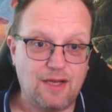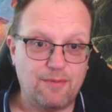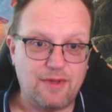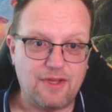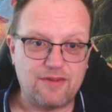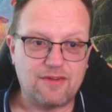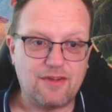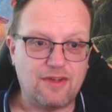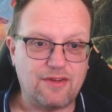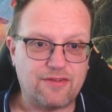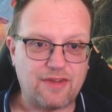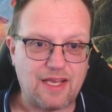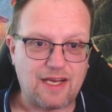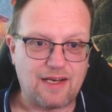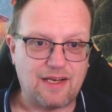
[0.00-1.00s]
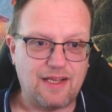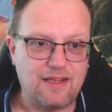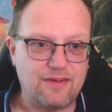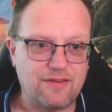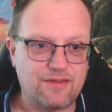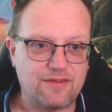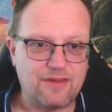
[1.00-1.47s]
But there's a lot of sack
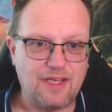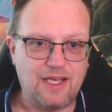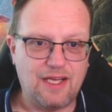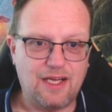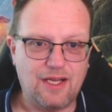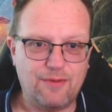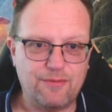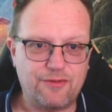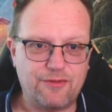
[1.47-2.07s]
lands um,